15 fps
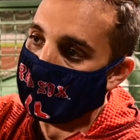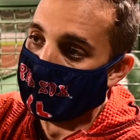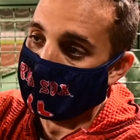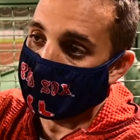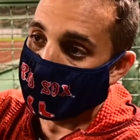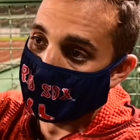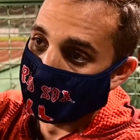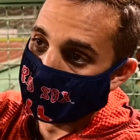
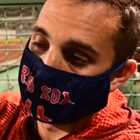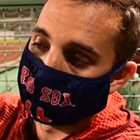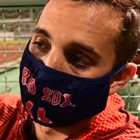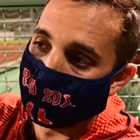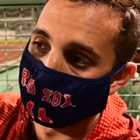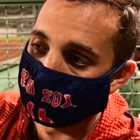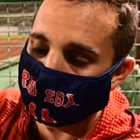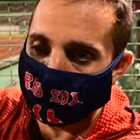you know, the
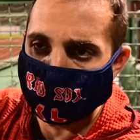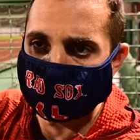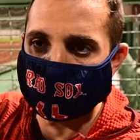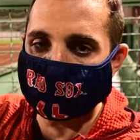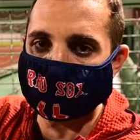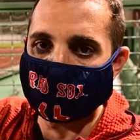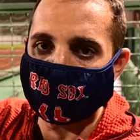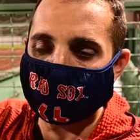12 frames a
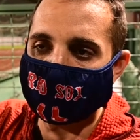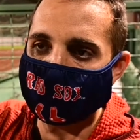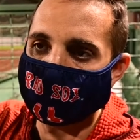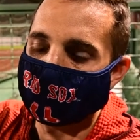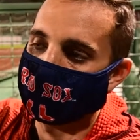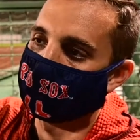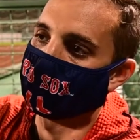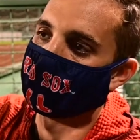second
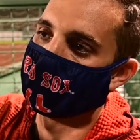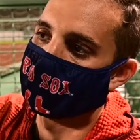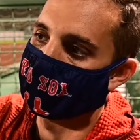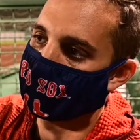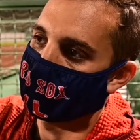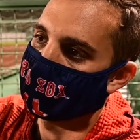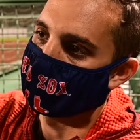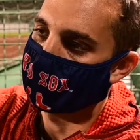is
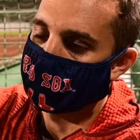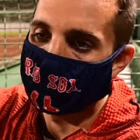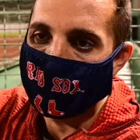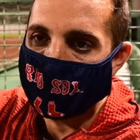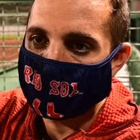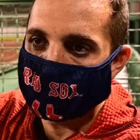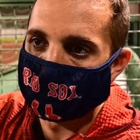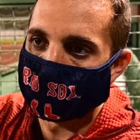its
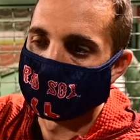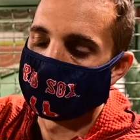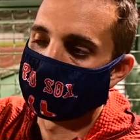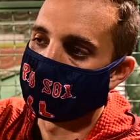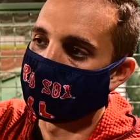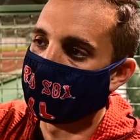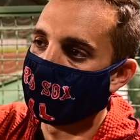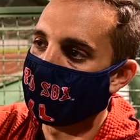maximum,
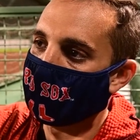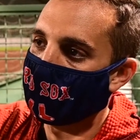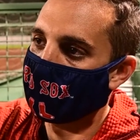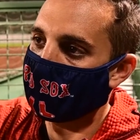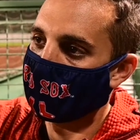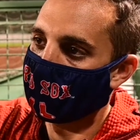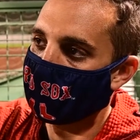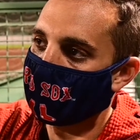and
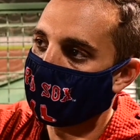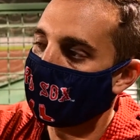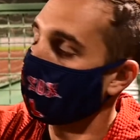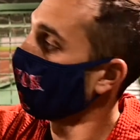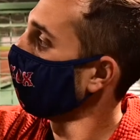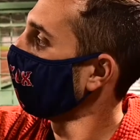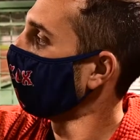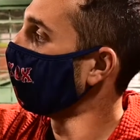
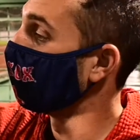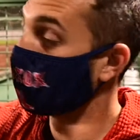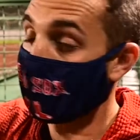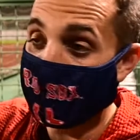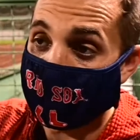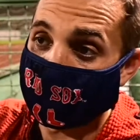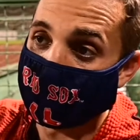in that